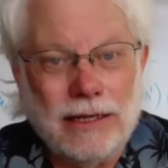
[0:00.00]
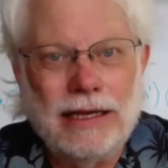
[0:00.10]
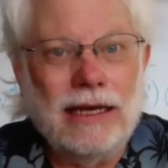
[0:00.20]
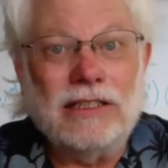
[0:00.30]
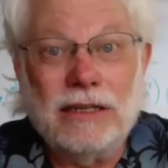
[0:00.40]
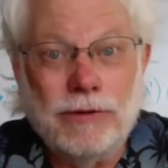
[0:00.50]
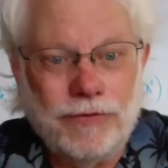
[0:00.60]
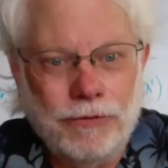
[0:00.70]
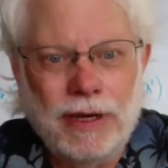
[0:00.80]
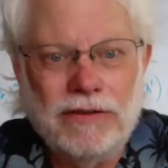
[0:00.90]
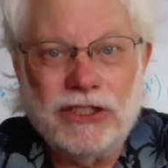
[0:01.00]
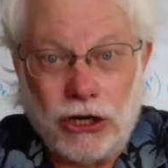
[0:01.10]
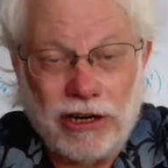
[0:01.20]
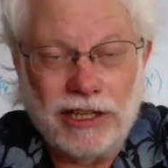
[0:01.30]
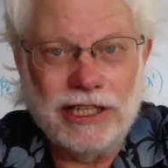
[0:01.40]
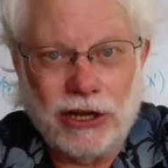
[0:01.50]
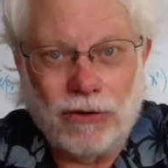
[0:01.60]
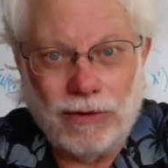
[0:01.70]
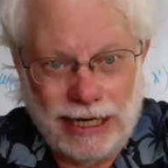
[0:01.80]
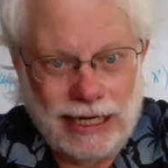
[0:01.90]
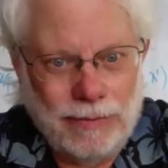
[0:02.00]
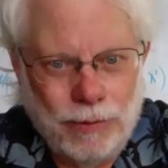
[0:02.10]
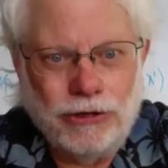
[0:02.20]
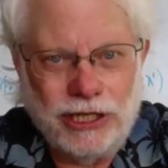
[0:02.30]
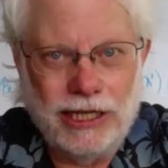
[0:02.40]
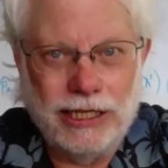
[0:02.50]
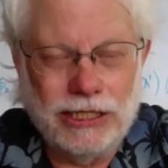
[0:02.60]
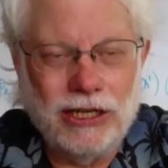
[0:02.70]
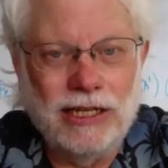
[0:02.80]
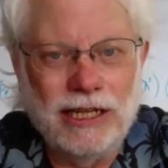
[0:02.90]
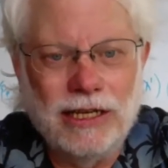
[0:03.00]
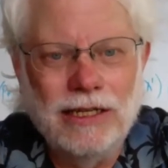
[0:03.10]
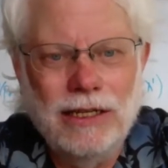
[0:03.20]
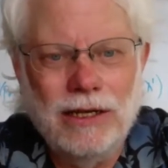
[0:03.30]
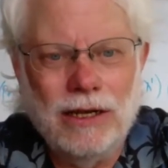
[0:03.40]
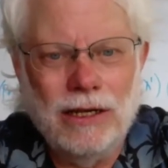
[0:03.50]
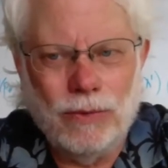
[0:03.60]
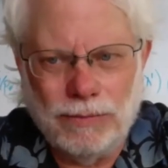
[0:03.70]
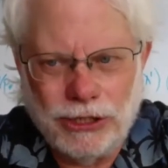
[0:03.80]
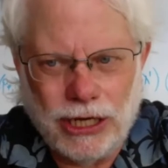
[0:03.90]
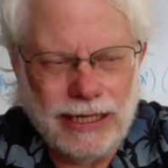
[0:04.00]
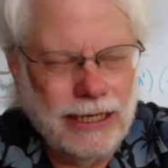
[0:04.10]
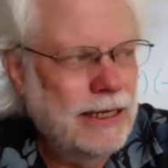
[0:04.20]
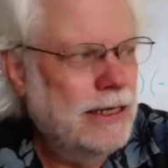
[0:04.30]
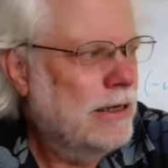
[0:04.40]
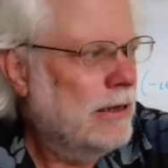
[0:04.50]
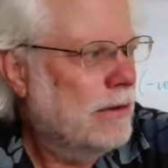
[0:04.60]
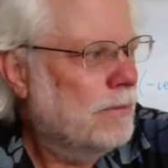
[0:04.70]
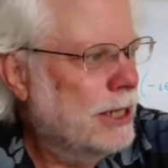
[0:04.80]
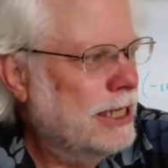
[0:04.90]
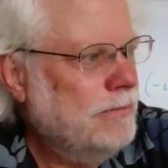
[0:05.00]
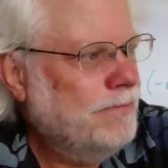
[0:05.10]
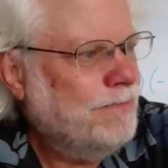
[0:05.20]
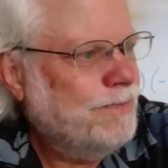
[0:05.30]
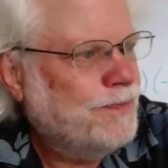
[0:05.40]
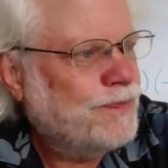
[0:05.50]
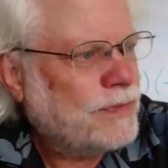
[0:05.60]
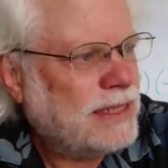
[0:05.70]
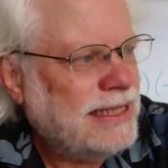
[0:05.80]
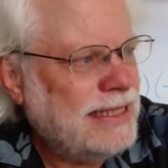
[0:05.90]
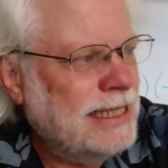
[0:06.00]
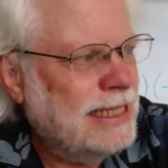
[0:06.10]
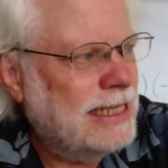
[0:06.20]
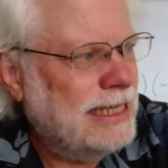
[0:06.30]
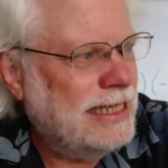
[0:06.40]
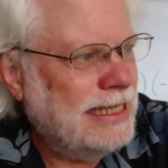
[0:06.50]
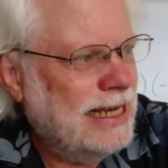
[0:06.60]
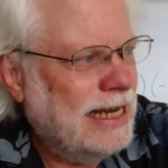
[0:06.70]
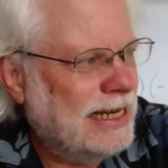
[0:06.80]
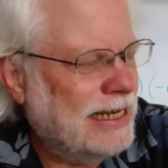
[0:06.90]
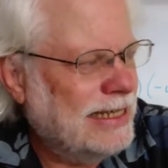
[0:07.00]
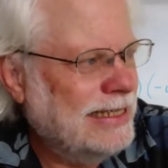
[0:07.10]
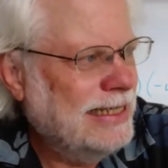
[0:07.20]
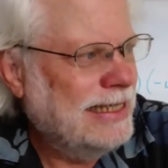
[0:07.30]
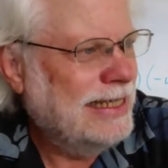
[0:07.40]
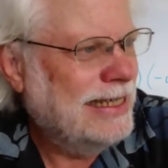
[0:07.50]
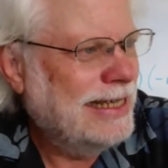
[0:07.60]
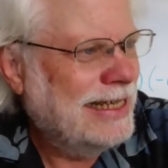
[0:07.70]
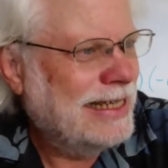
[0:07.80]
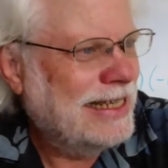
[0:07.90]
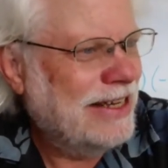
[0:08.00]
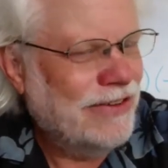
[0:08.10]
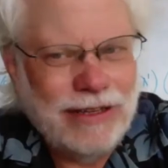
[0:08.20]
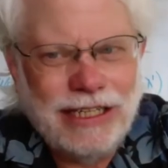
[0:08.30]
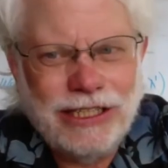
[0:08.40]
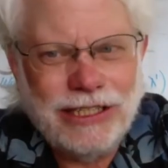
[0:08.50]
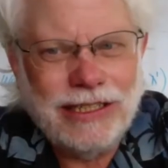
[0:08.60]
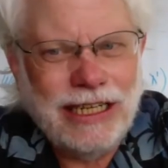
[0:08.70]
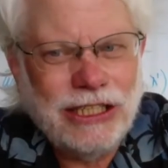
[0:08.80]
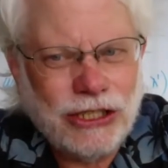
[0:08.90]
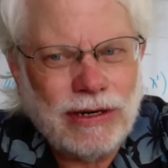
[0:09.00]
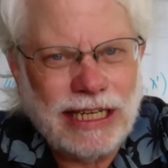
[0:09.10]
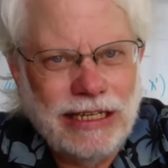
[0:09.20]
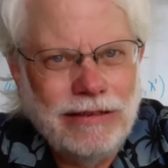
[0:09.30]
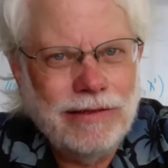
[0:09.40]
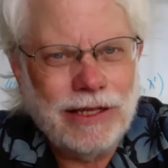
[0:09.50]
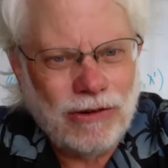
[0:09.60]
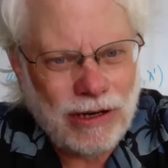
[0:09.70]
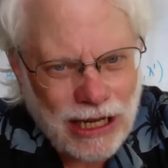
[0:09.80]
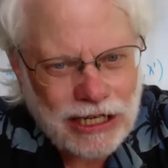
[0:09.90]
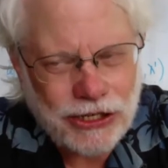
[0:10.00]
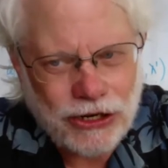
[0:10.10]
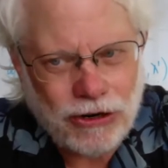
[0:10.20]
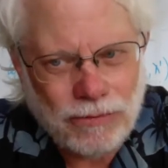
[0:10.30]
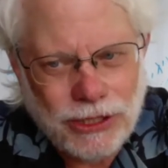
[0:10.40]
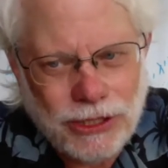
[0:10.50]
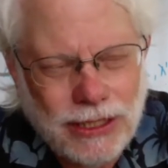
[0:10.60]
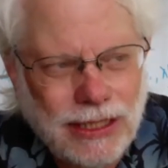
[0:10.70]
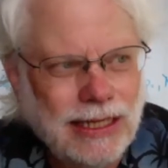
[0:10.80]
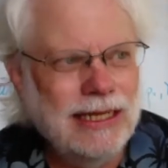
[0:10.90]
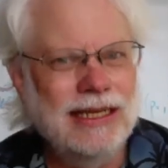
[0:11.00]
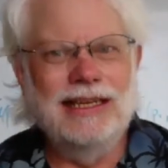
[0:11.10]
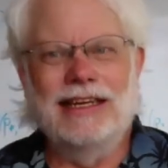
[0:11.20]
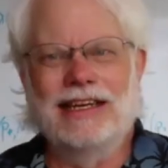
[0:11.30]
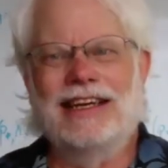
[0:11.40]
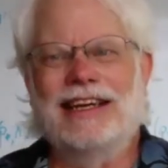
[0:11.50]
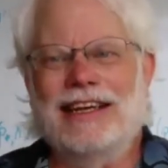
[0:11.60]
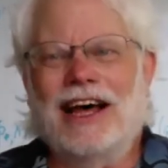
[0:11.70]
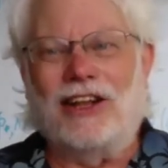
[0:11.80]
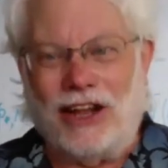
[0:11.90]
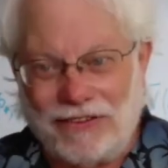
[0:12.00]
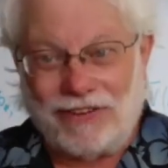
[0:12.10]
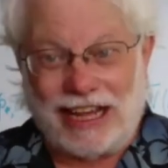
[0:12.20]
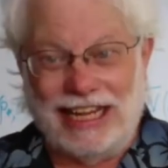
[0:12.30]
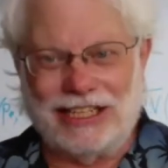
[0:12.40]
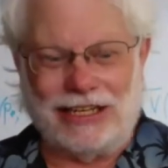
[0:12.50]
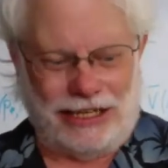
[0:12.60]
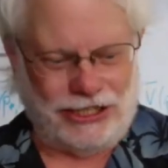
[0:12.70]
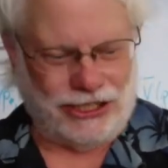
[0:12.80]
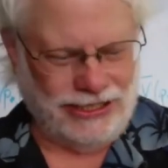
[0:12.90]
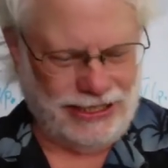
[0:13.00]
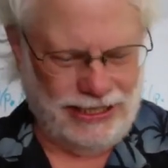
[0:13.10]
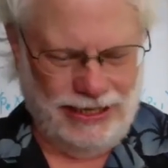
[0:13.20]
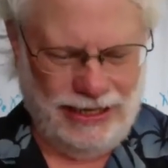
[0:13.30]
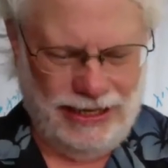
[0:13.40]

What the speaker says: yeah, some of you may have started this already. I posted this on the website, but the Yeah, it's tricky. There are a lot of terms, a lot of cancellations.